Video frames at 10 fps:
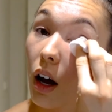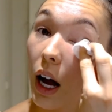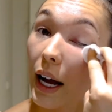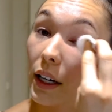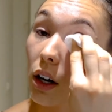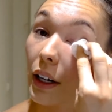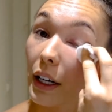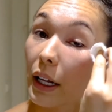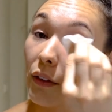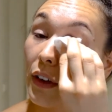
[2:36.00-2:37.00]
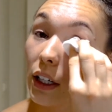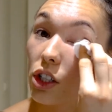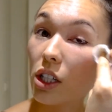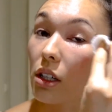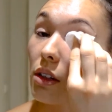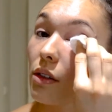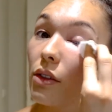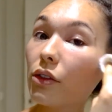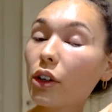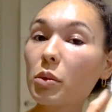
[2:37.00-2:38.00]
I got an
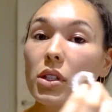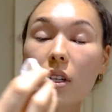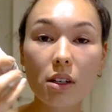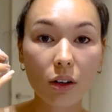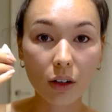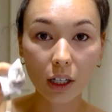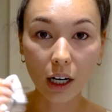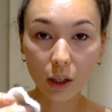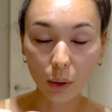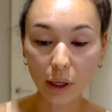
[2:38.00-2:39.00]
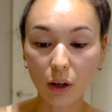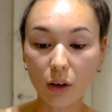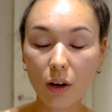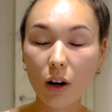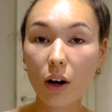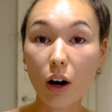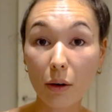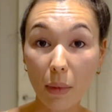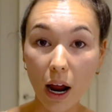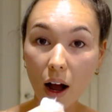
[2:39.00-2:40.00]
infection from using coconut oil
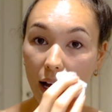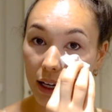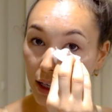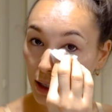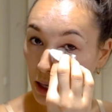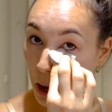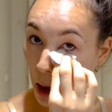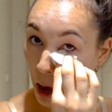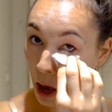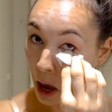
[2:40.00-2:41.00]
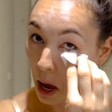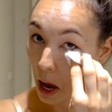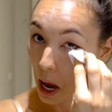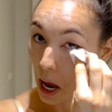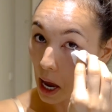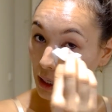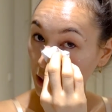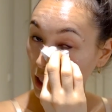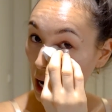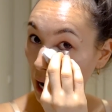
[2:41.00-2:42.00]
on my eyes,
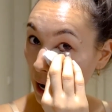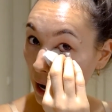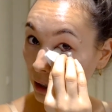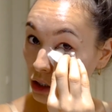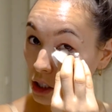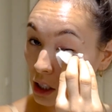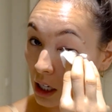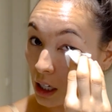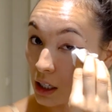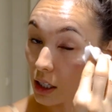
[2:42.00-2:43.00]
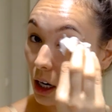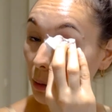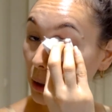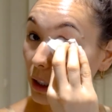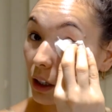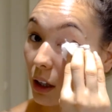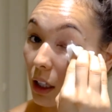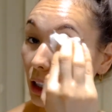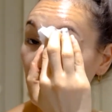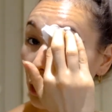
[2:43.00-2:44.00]
and I actually ended up in
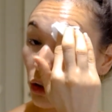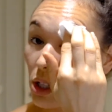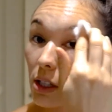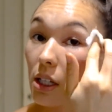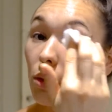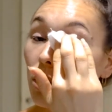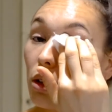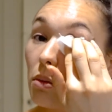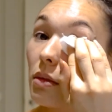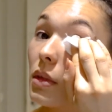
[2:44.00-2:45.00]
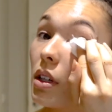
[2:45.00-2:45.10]
the emergency room